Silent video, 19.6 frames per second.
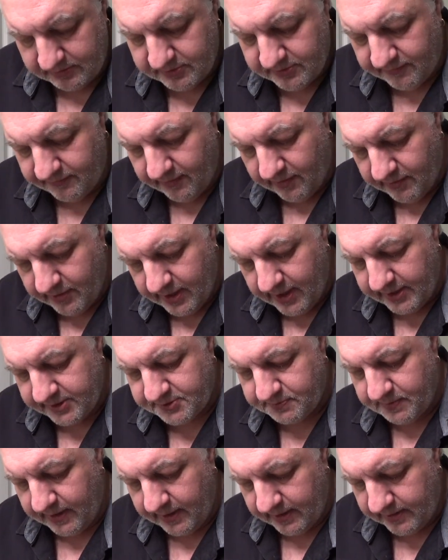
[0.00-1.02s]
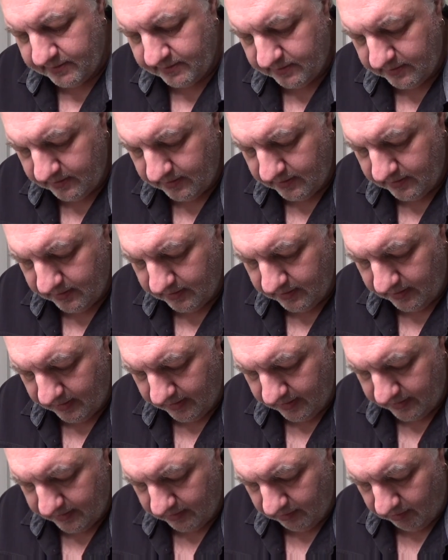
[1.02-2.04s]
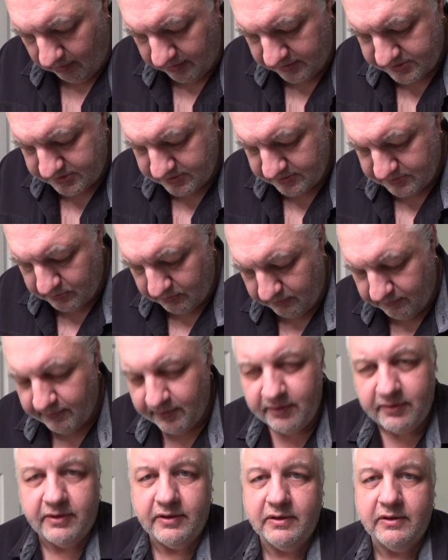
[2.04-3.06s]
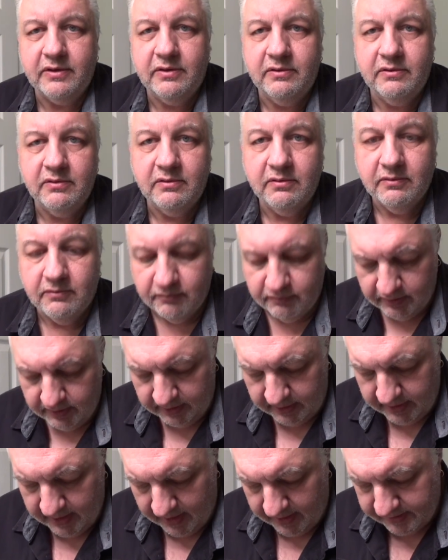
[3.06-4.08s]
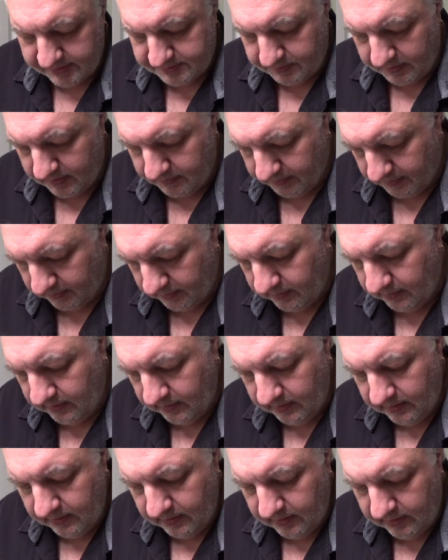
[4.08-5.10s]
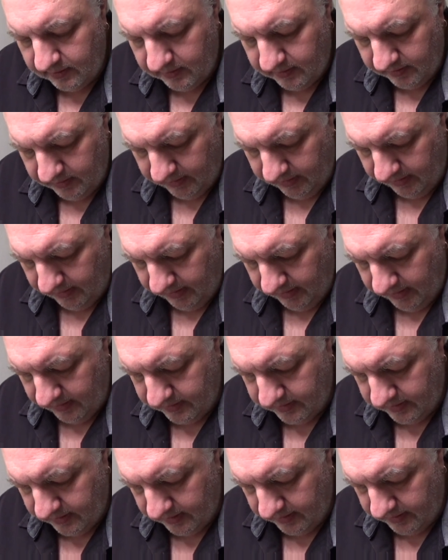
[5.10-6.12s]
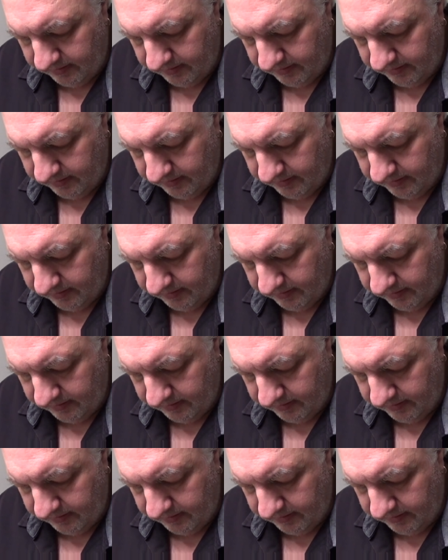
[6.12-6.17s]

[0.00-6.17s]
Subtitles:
was a very nice man. And the artisans were really, really nice people. And